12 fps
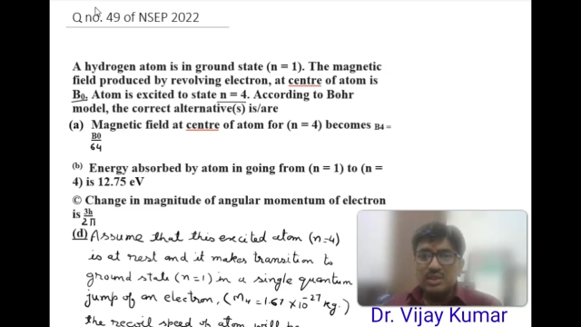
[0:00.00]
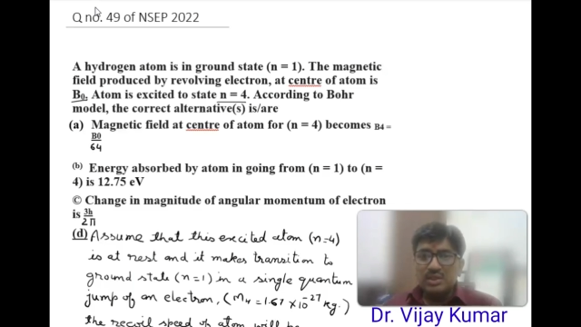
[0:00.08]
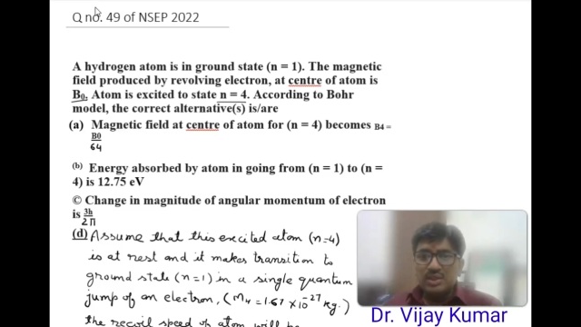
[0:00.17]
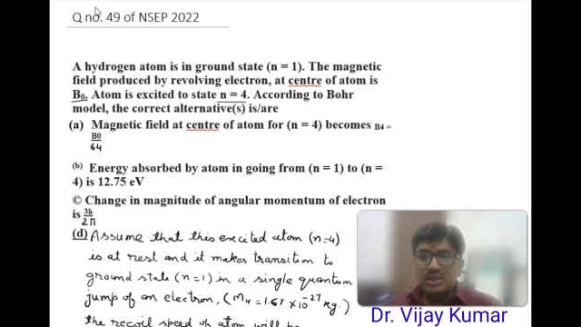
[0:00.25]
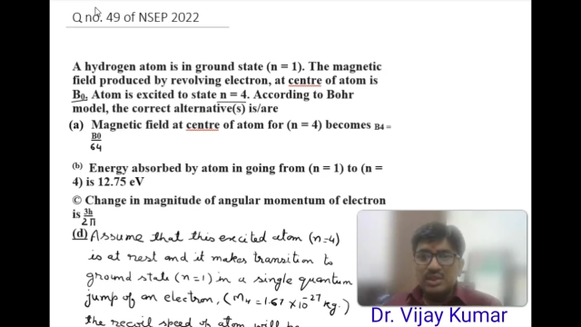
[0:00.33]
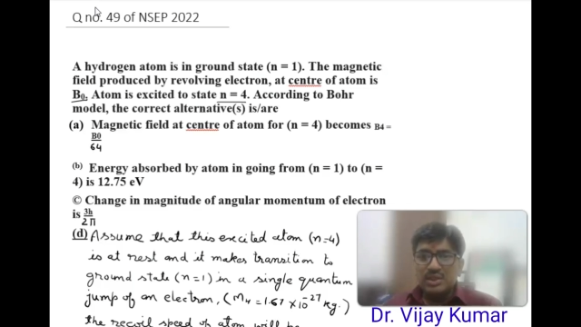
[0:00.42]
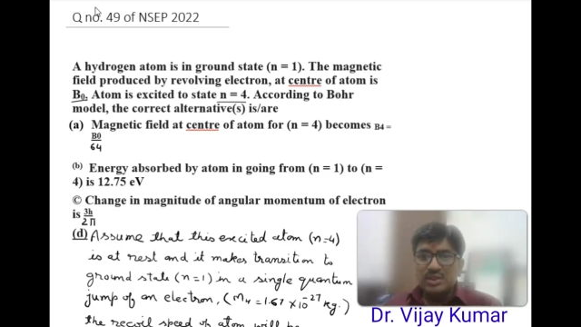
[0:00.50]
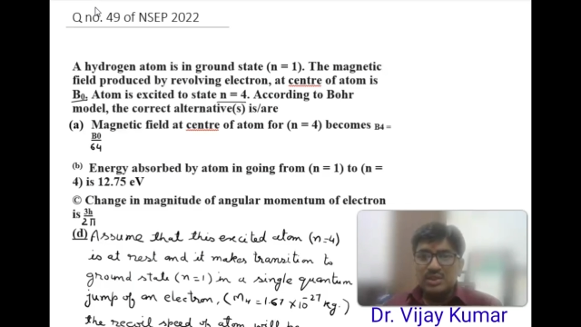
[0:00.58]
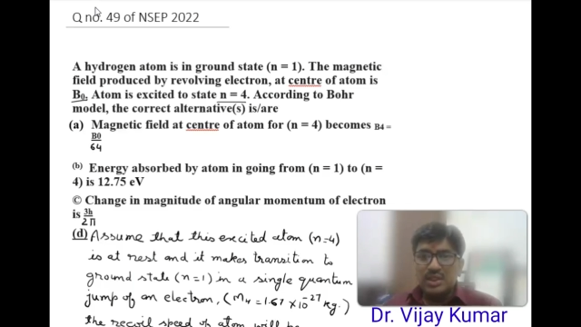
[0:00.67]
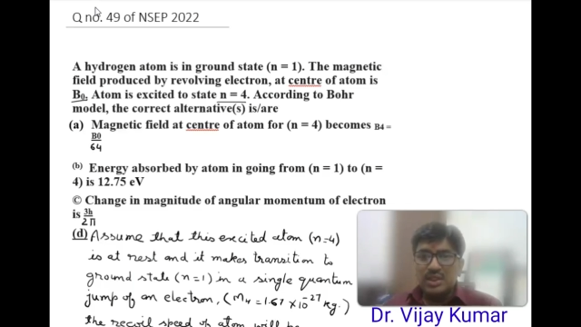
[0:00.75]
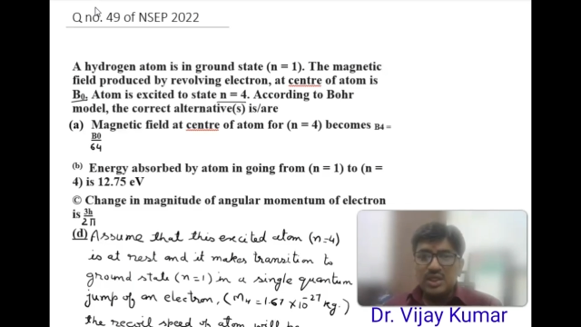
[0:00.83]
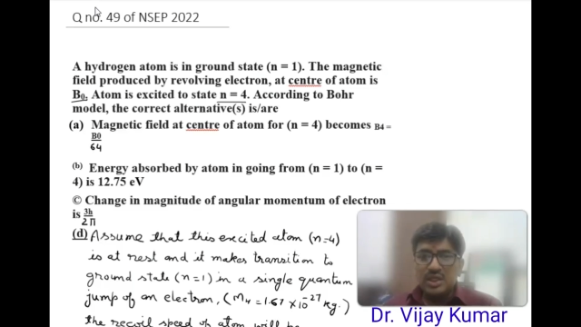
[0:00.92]
this
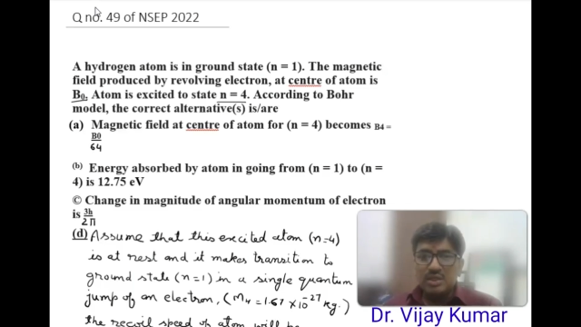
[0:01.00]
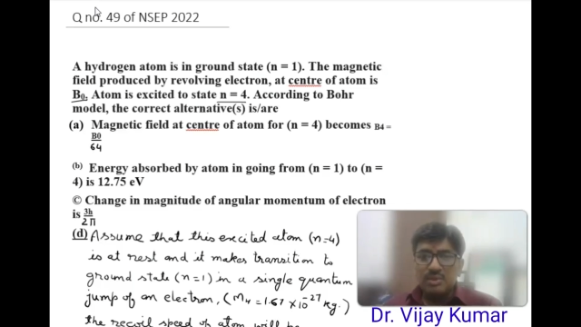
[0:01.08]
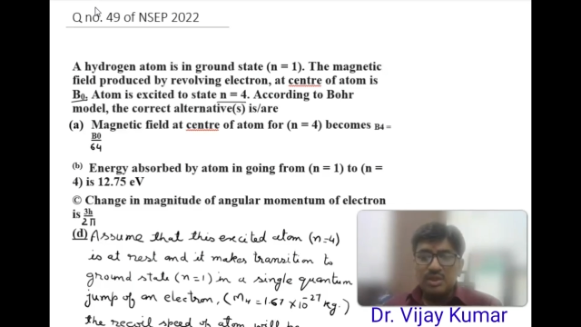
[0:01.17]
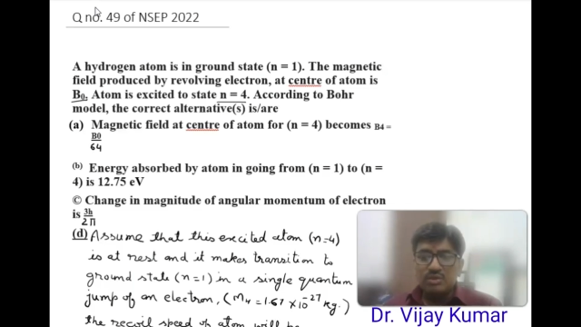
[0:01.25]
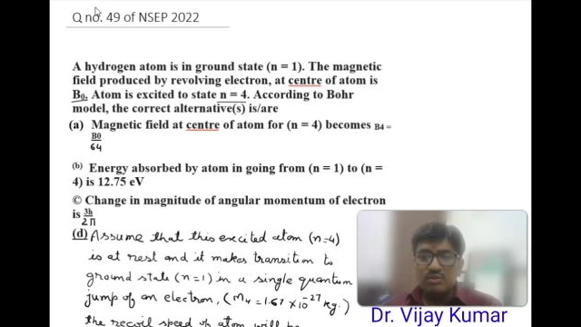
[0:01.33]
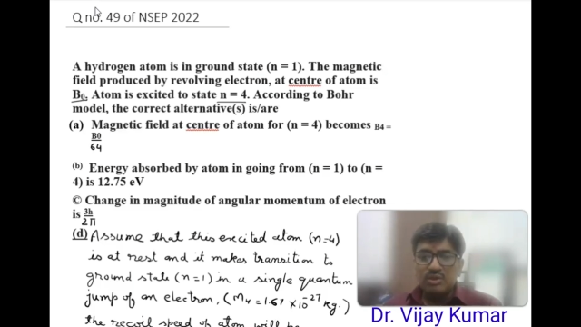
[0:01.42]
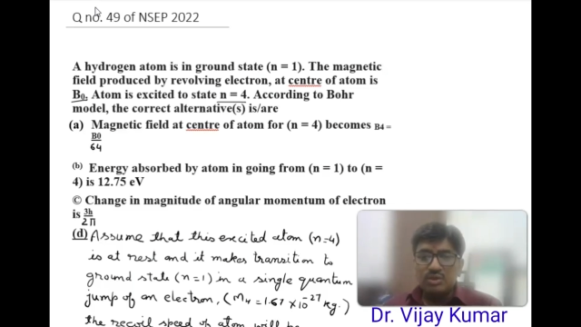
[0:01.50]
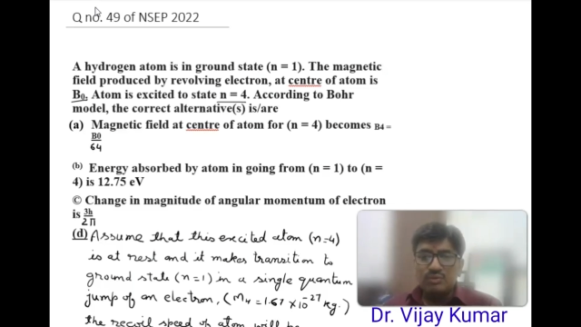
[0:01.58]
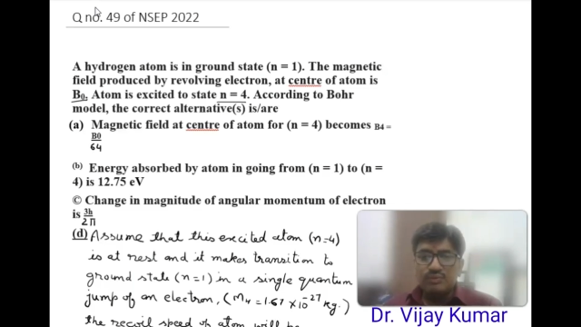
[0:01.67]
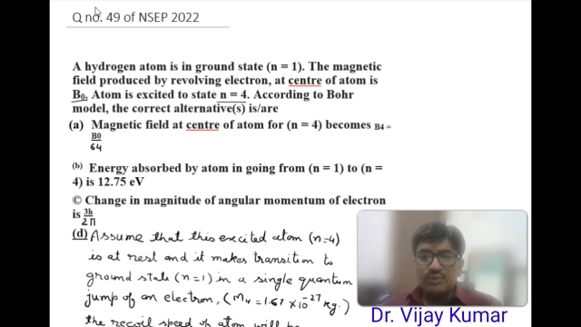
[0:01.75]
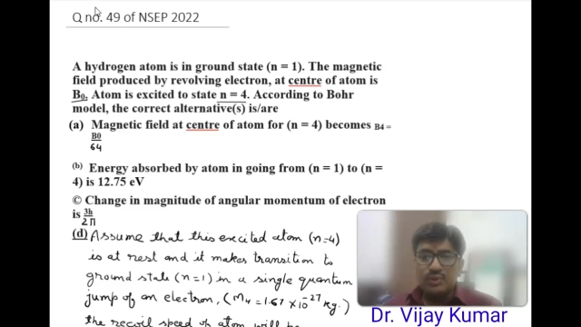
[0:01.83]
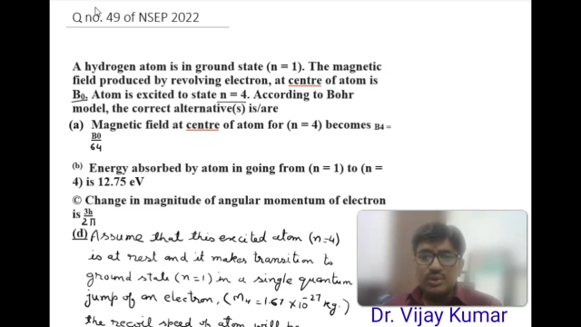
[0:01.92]
excited atom n equal to
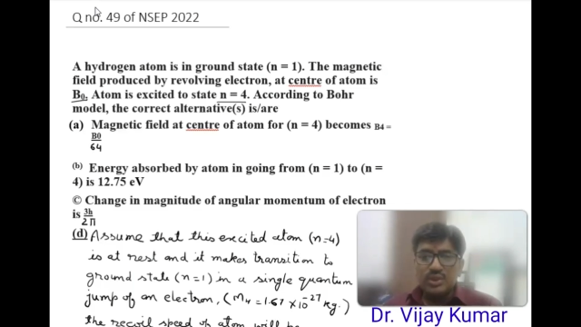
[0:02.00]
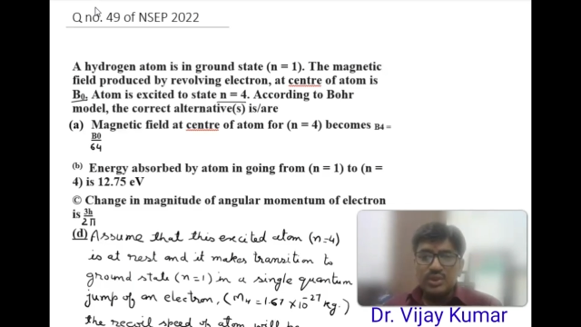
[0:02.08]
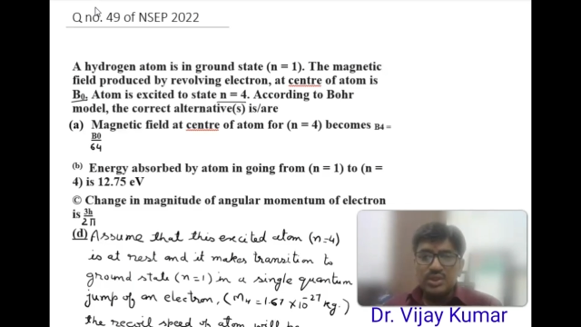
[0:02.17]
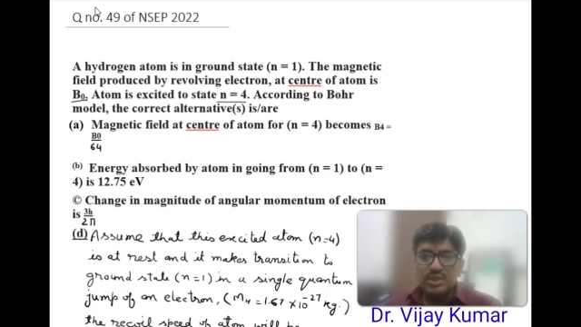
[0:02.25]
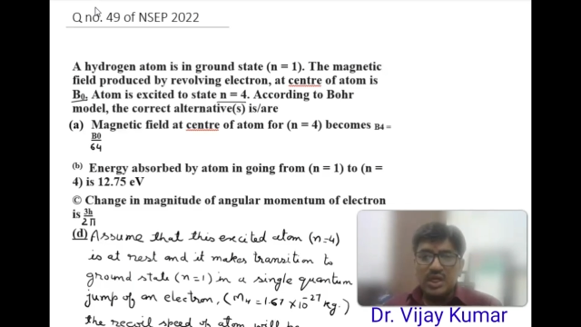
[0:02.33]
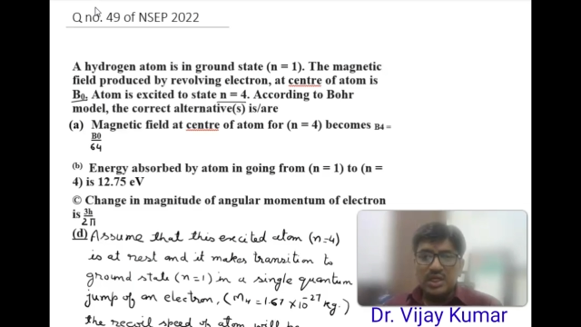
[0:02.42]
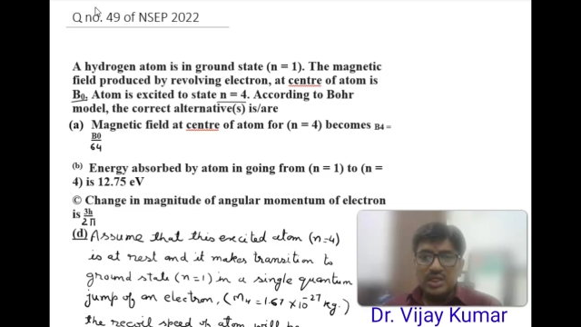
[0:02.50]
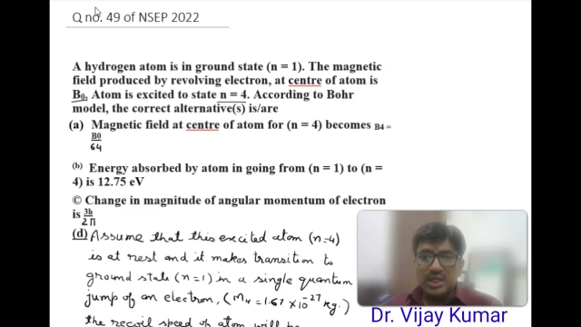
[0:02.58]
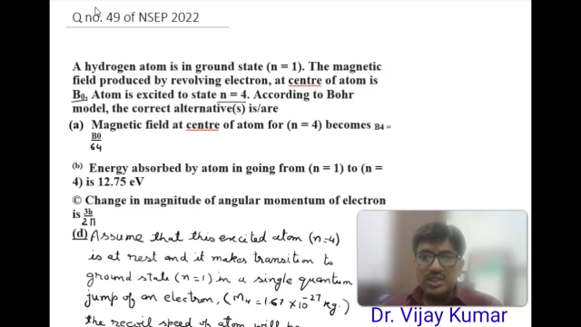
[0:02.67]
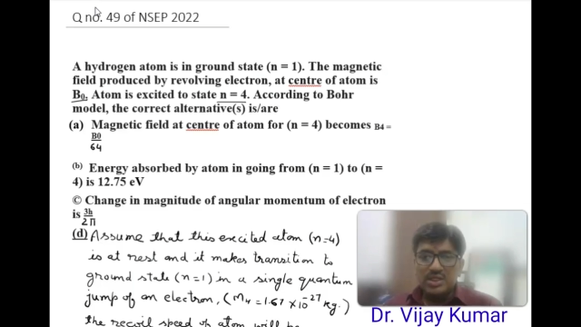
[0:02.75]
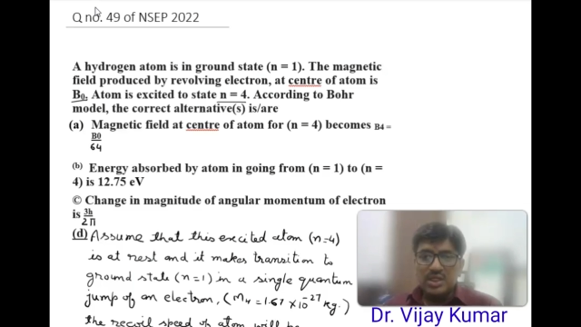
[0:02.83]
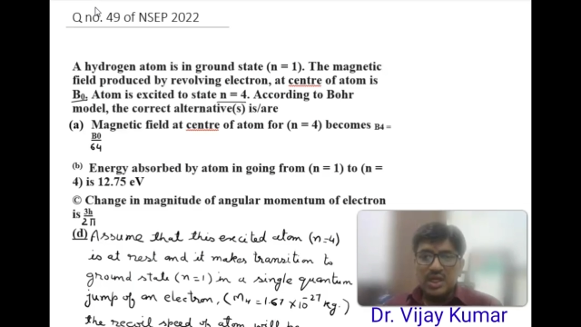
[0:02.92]
4 is at
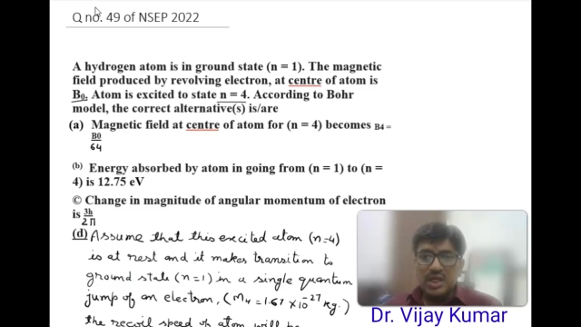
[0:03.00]
rest